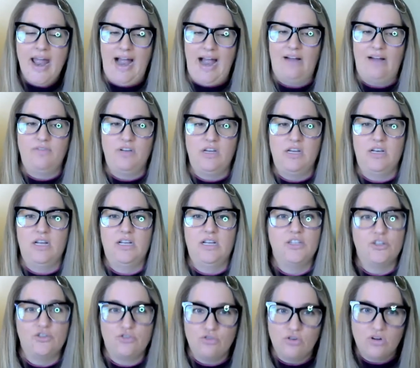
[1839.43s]
having
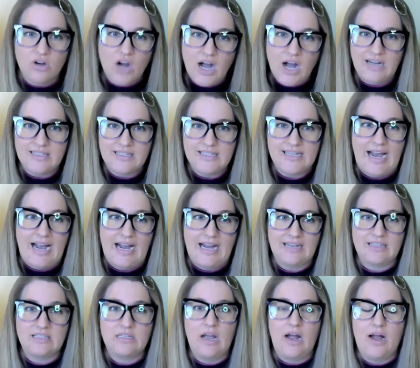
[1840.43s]
additional
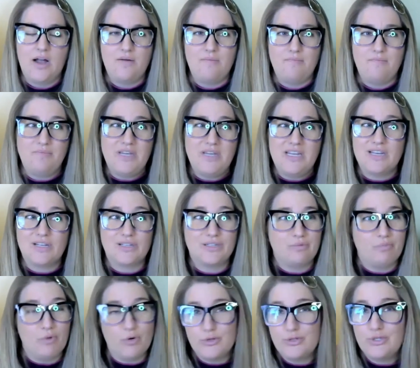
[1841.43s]
contacts, um, being
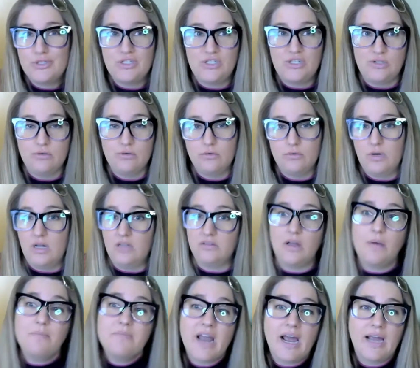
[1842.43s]
exposed to
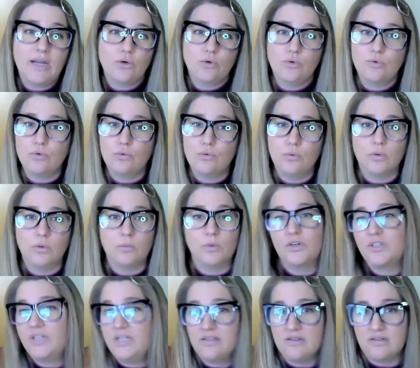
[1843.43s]
alumni who were
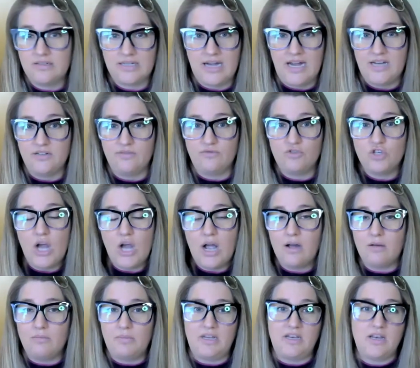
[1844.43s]
working this kind of
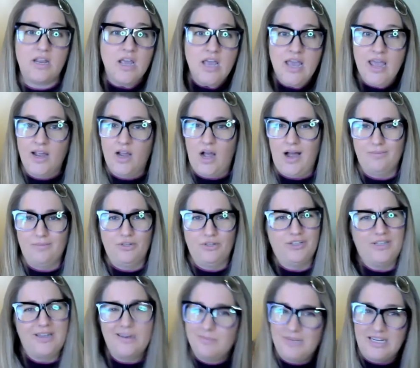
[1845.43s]
job and um,
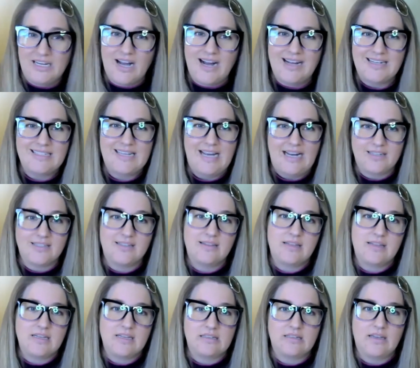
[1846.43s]
could get me contacts and
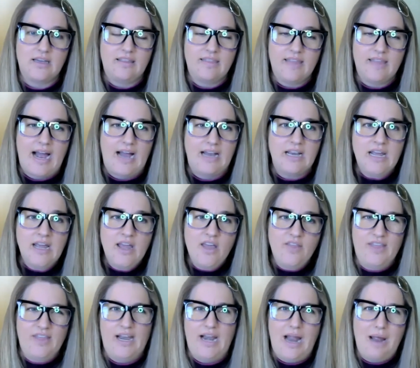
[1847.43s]
things like that
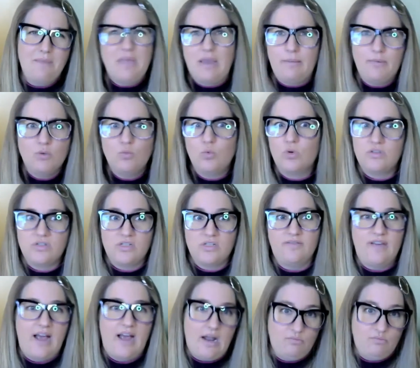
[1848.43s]
that I maybe wouldn't
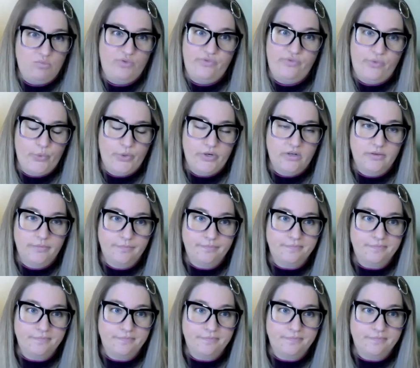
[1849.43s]
have had mm. before